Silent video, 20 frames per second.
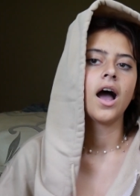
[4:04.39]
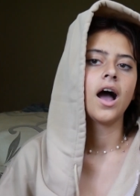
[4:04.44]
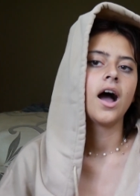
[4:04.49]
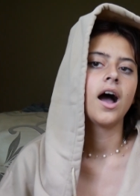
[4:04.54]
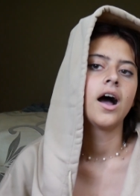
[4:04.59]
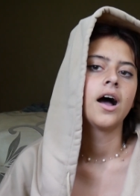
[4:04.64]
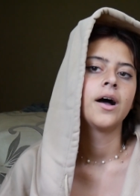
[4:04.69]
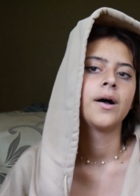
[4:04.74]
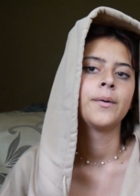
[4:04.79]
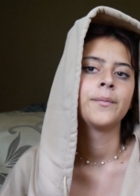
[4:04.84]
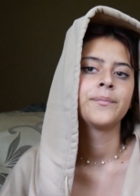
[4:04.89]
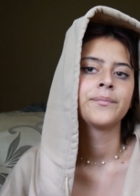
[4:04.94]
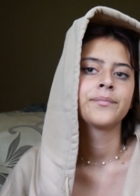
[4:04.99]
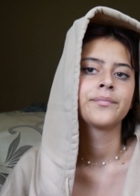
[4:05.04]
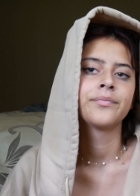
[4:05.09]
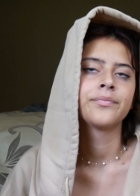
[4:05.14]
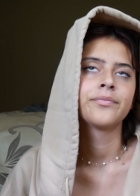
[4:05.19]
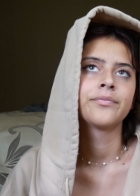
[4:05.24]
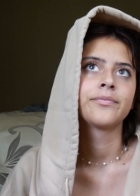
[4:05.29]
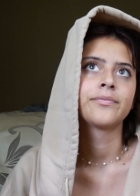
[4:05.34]
Um,
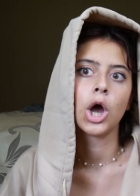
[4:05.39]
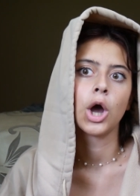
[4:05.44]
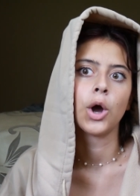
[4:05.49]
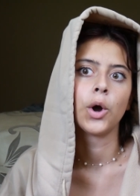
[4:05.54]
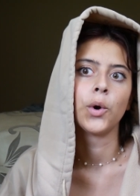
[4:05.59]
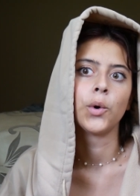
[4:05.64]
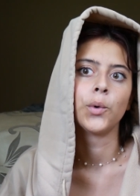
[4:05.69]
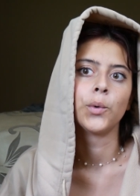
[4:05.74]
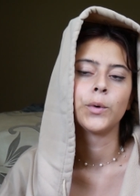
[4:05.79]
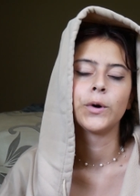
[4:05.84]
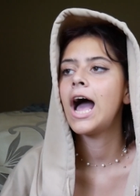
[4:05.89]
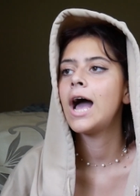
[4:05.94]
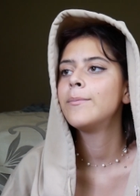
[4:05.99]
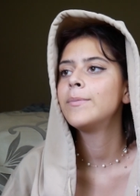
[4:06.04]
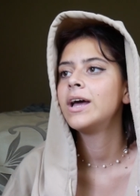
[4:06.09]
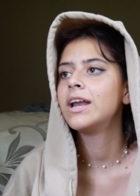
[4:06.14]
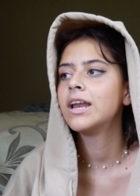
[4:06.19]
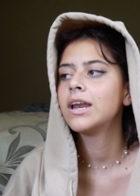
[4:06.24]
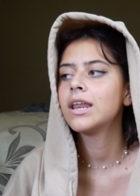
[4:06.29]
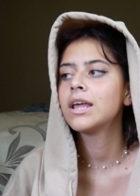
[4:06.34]
so
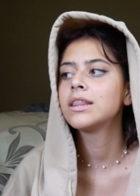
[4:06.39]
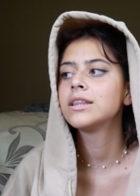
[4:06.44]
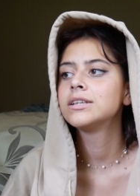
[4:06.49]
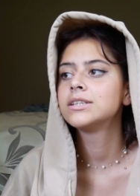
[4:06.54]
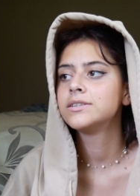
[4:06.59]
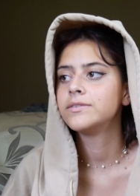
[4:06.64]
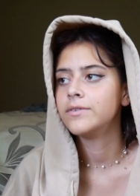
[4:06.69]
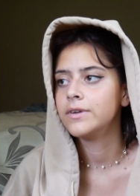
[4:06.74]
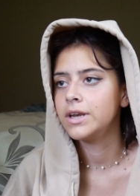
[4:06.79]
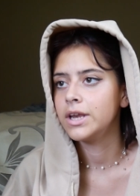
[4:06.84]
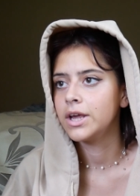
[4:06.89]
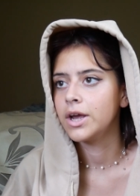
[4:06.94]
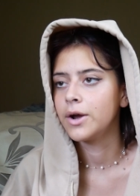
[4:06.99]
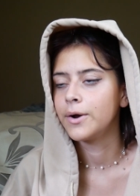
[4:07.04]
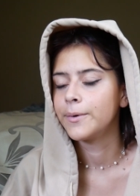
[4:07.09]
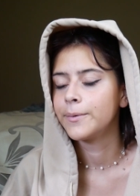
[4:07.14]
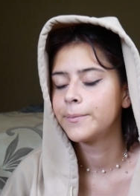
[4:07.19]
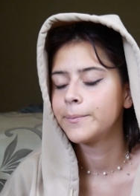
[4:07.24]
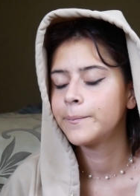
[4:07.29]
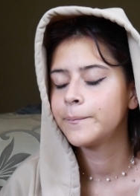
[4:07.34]
I'm editing this
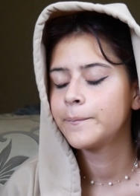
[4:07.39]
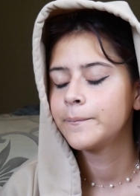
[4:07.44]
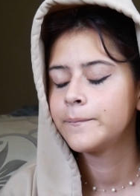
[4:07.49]
video